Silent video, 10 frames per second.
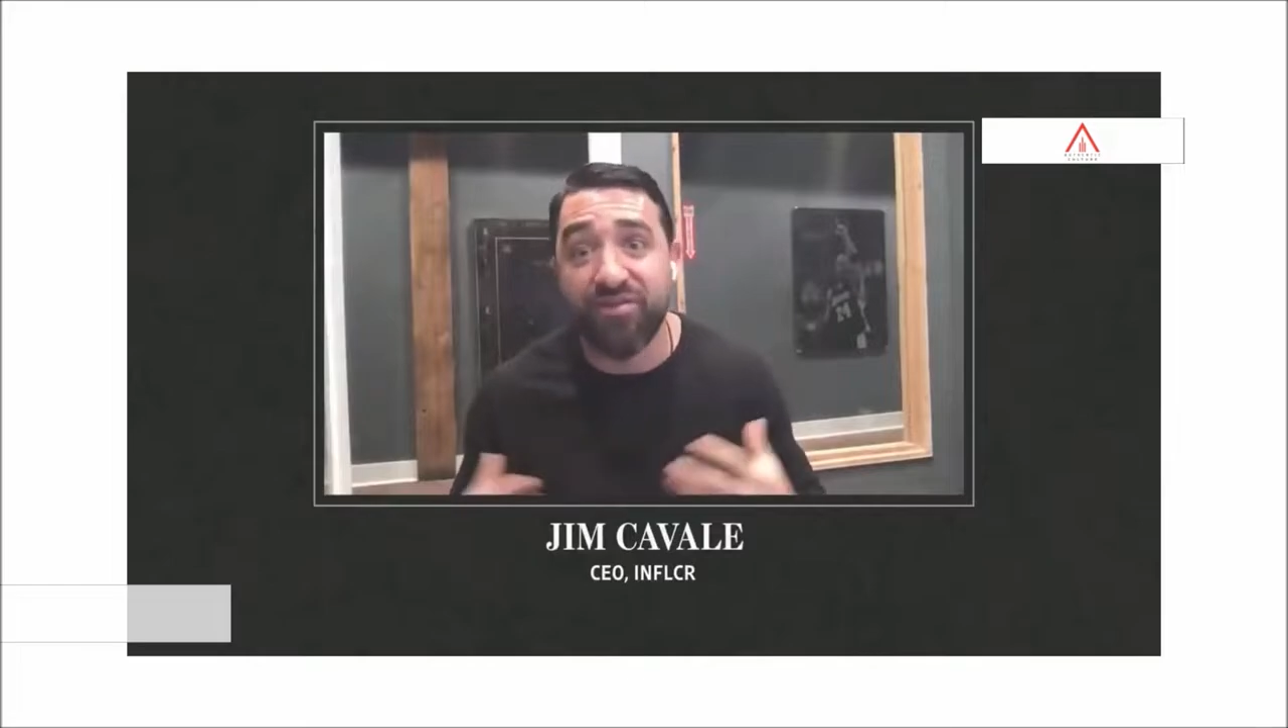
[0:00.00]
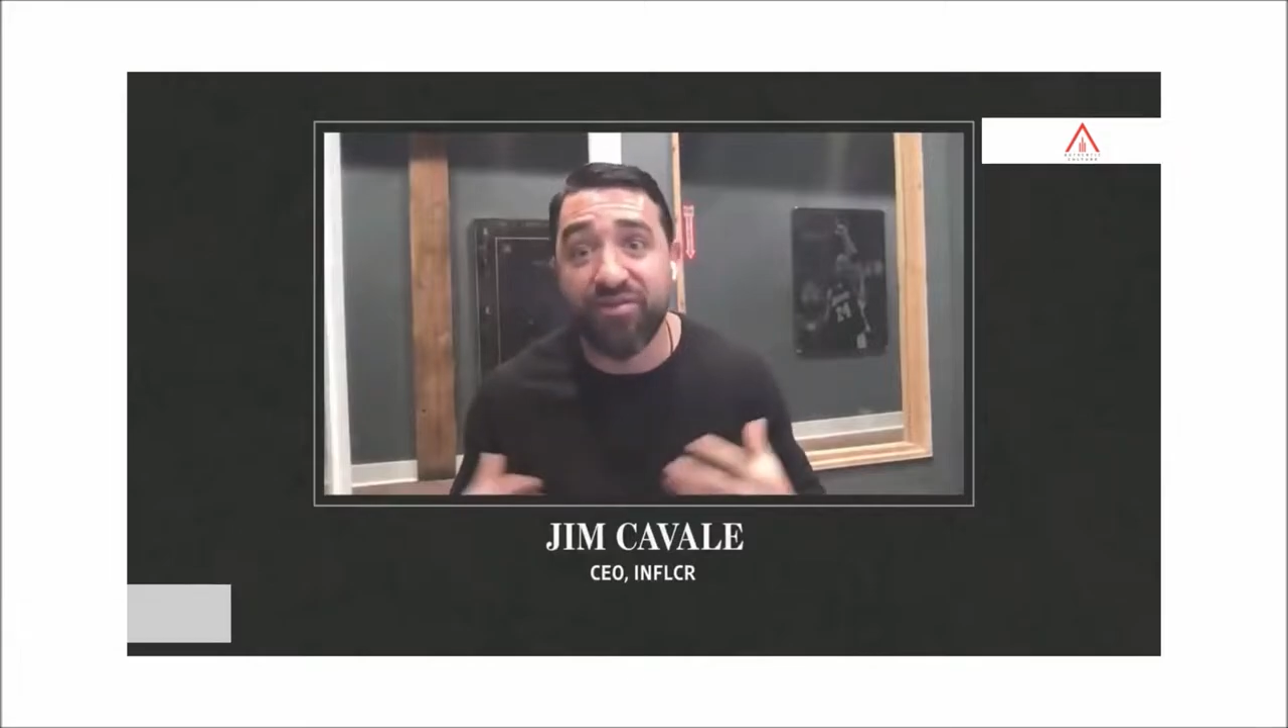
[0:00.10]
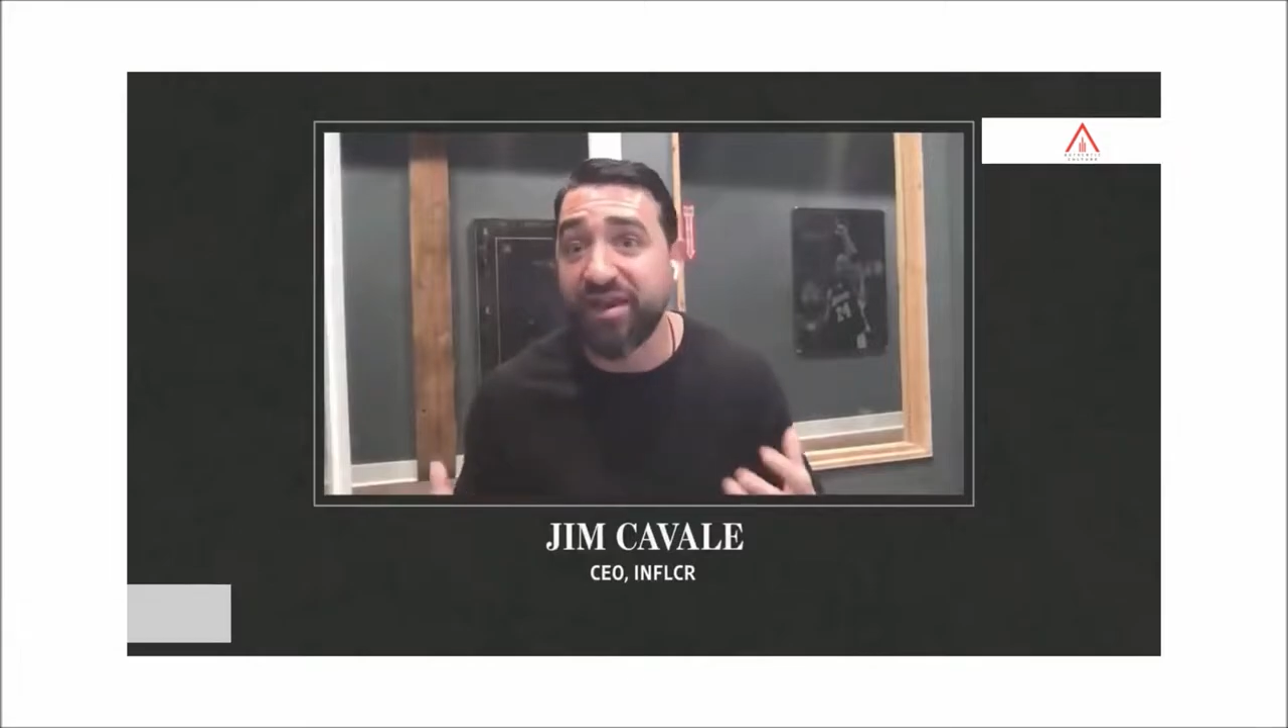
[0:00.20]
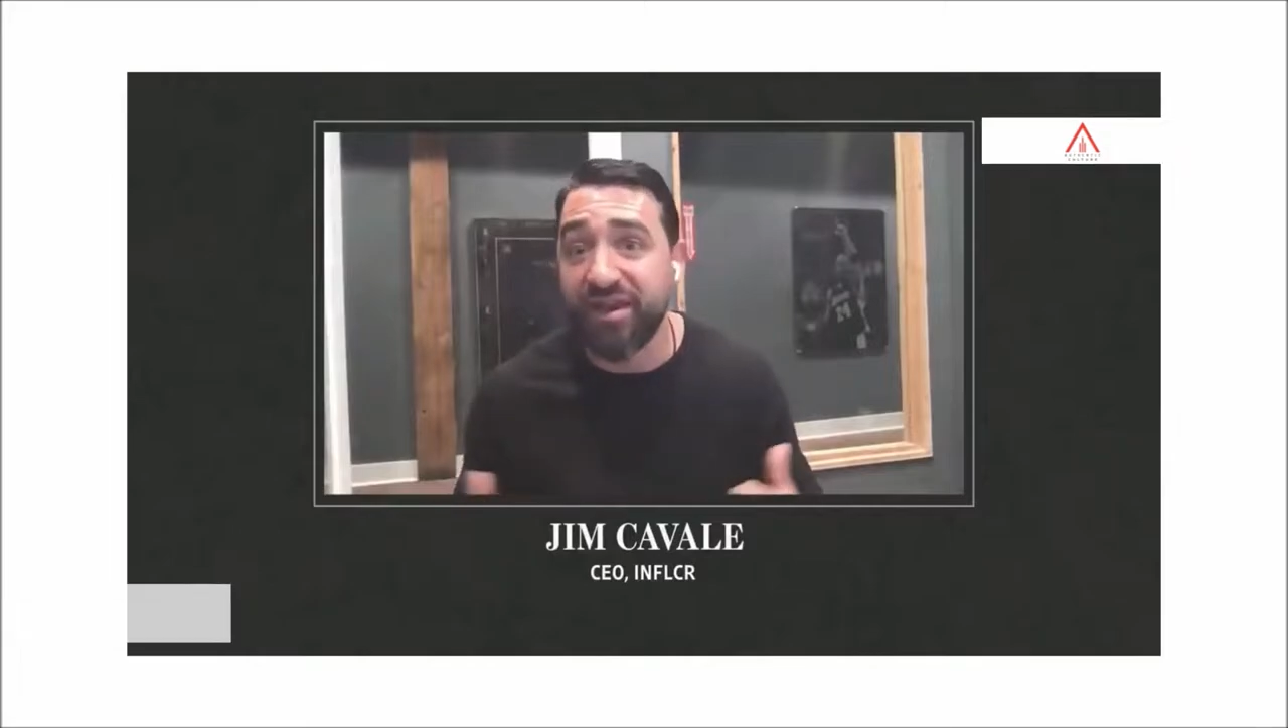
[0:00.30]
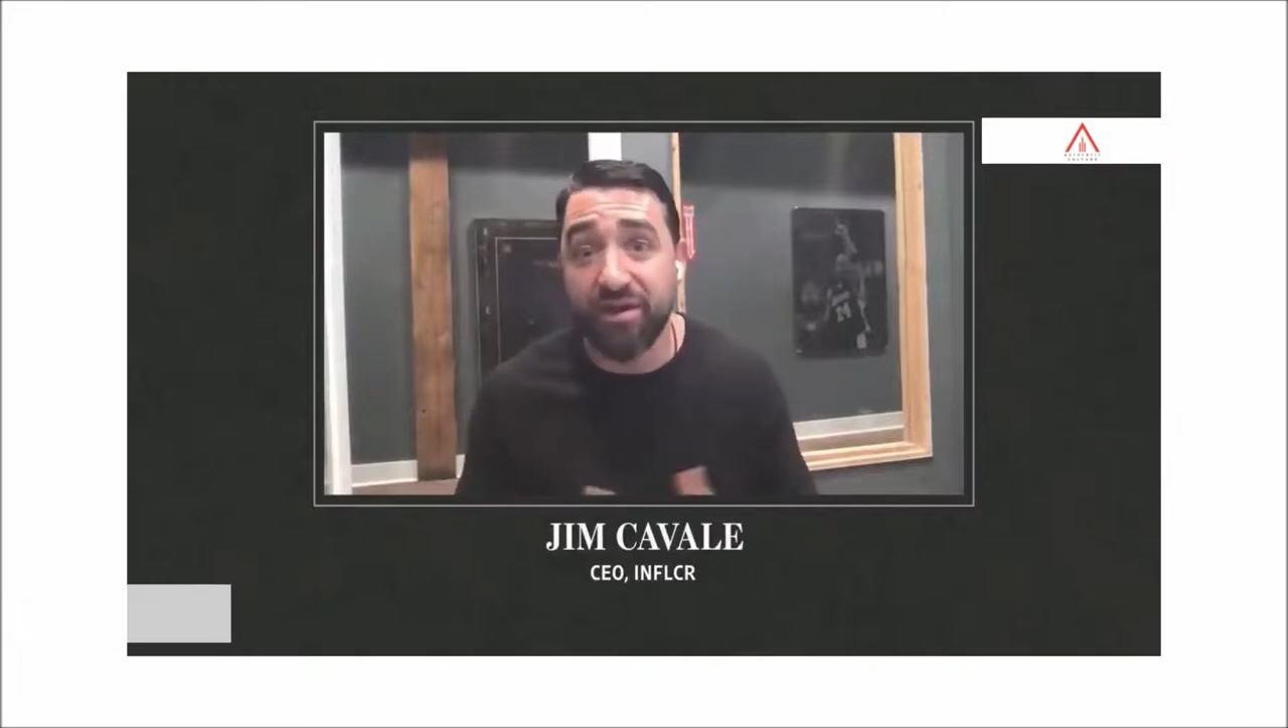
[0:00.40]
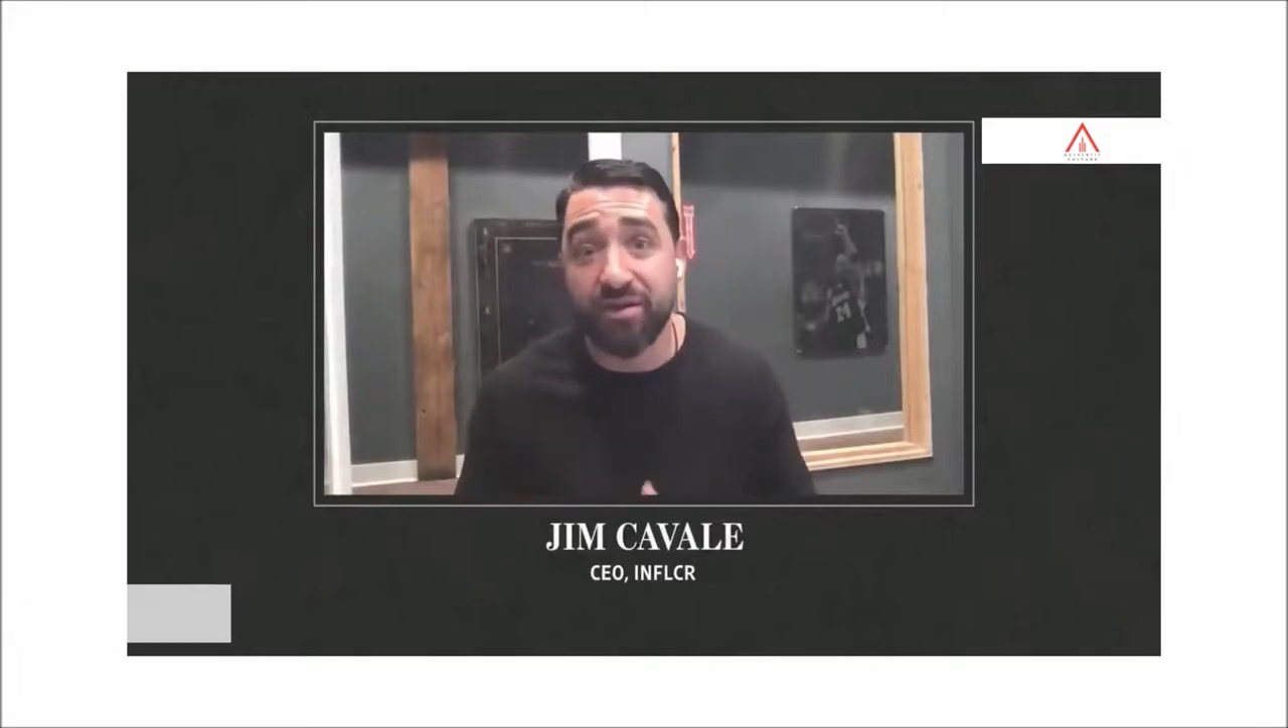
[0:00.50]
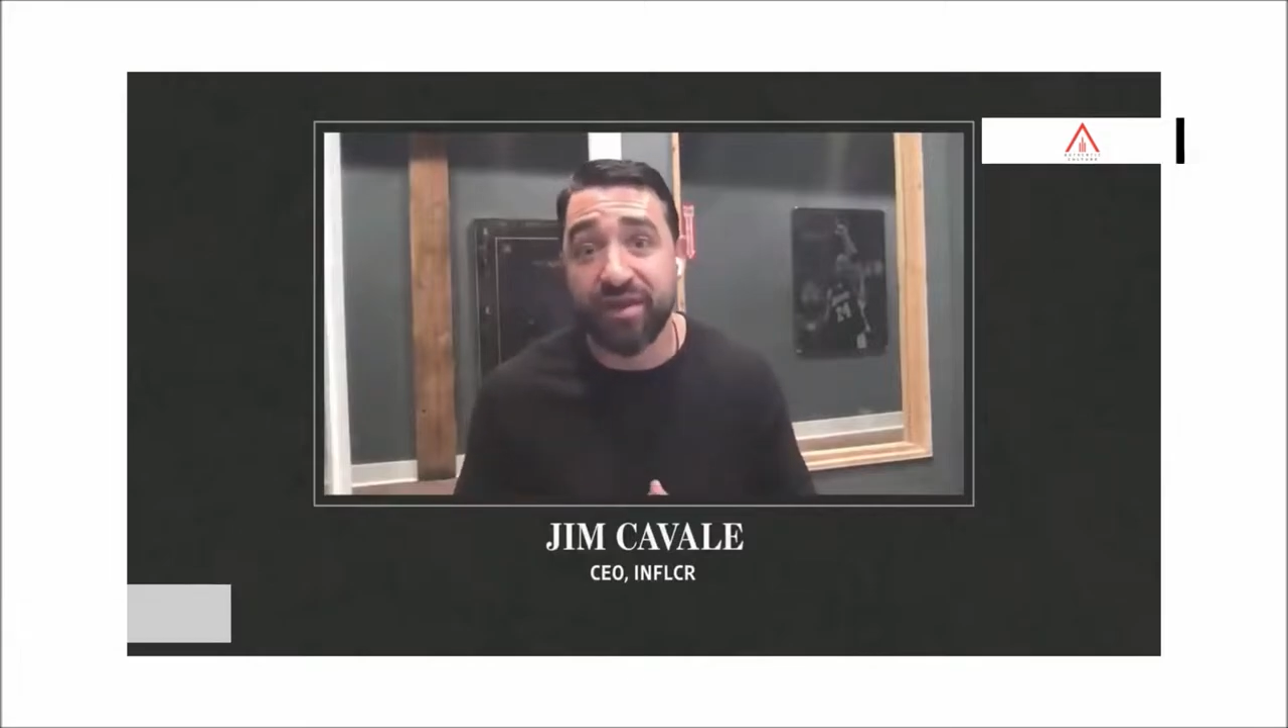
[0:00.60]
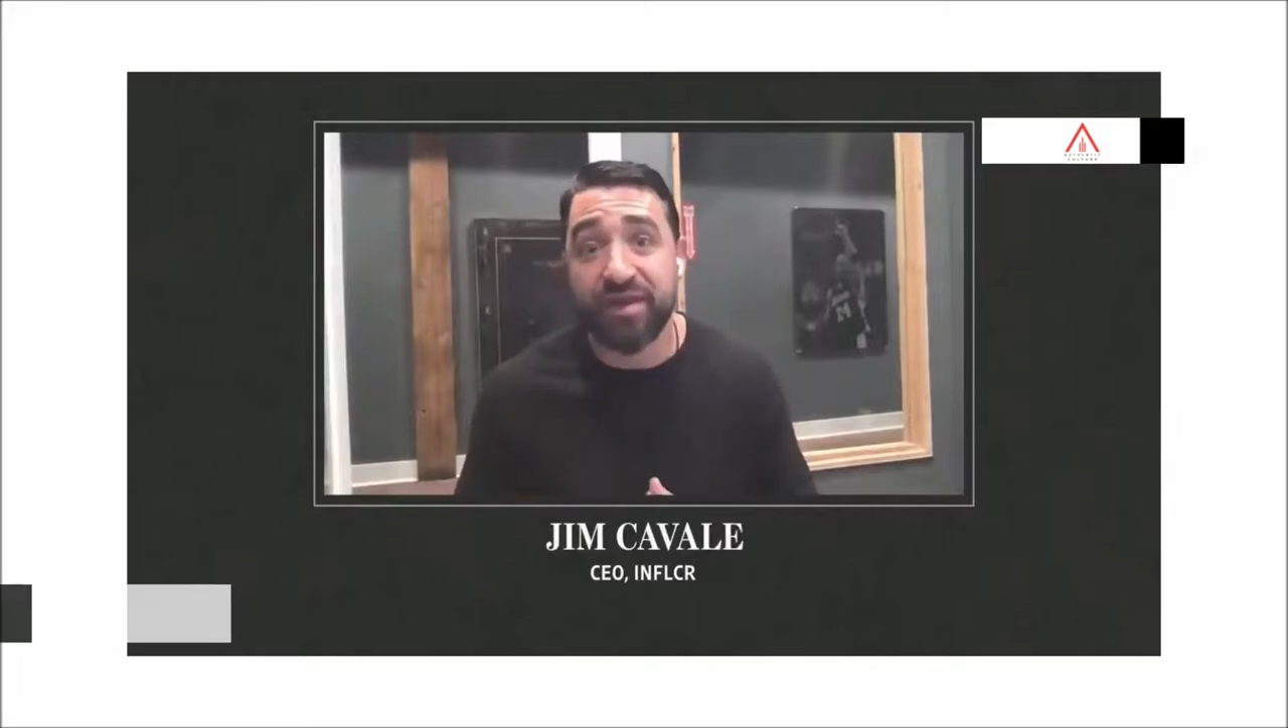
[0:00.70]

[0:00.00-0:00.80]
every year